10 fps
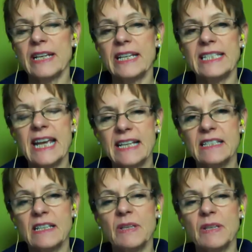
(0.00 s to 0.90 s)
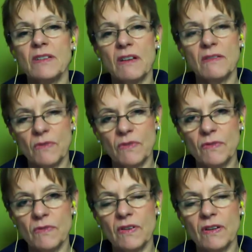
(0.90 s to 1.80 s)
tests,
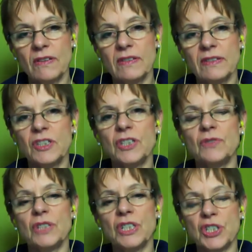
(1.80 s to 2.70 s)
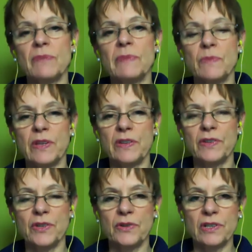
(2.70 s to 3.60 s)
to determine whether
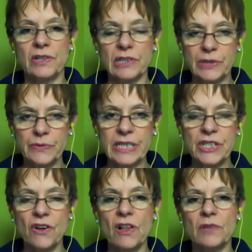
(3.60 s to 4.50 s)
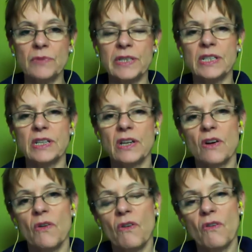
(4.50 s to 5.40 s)
you're gluten intolerant
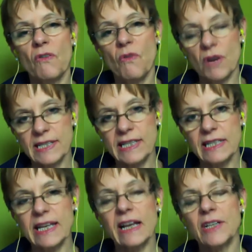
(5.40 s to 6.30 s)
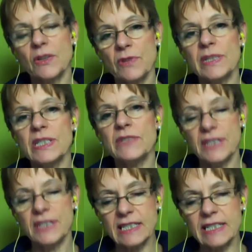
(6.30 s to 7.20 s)
or celiac? I know there is for
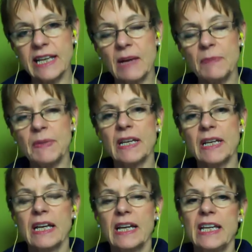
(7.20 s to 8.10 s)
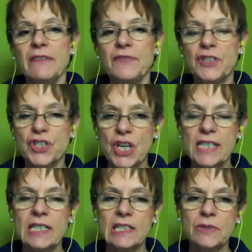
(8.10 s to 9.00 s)
celiac, but if you're
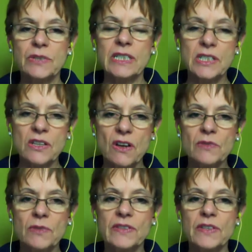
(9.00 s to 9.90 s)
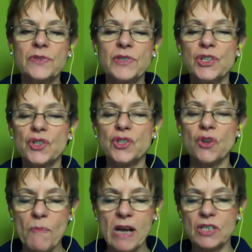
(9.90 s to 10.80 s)
just gluten intolerant, there's so
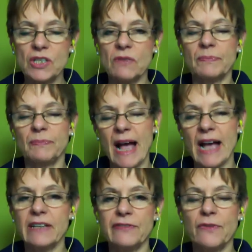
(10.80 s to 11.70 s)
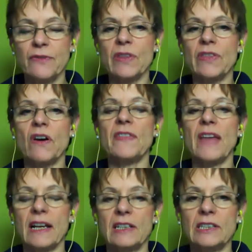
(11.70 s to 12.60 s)
much back and forth on
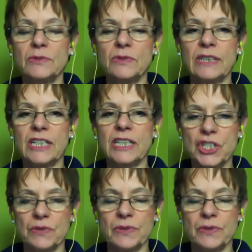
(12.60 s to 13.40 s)
that gluten issue.